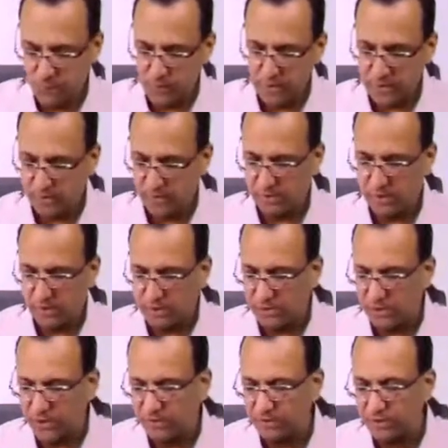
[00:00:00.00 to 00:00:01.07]
Yes, that
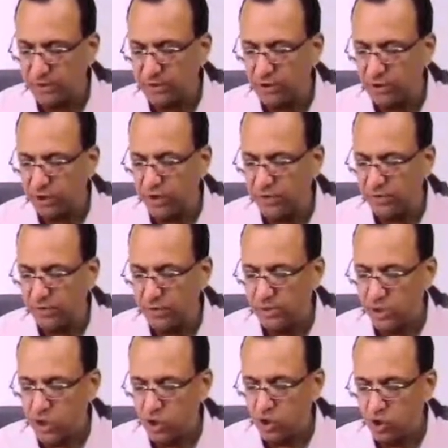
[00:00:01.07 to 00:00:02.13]
is GVA, general
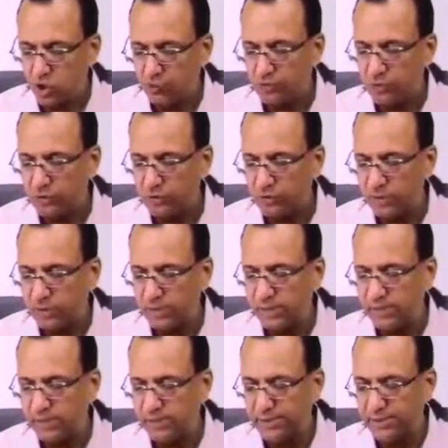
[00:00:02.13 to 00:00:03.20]
visceral
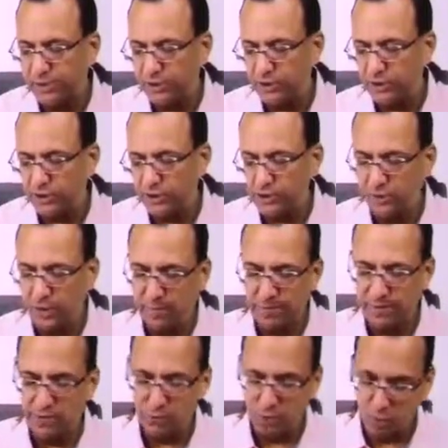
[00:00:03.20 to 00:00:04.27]
sensation
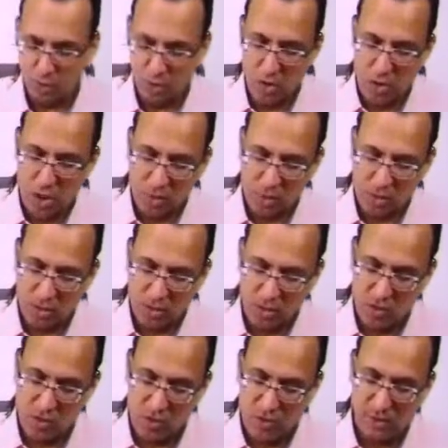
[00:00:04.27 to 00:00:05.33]
coming to the
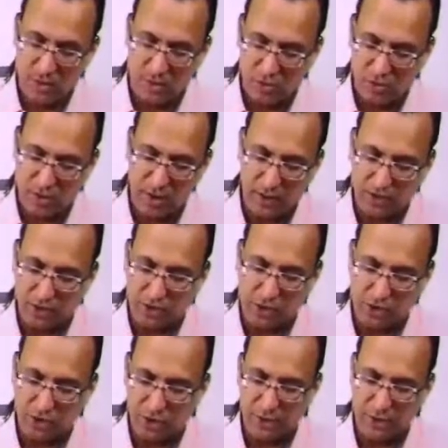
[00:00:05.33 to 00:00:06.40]
nucleus tractus
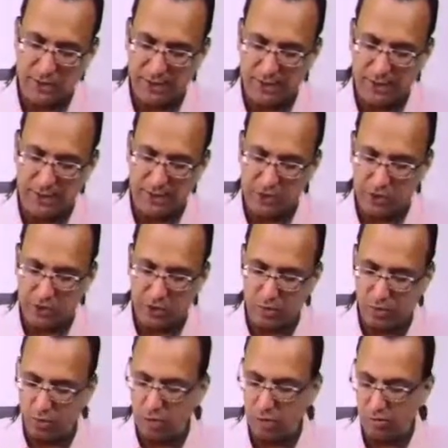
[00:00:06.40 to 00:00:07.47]
solitarius.
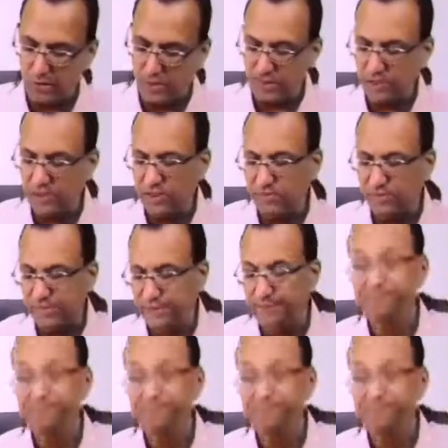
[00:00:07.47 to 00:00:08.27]
That is GVA.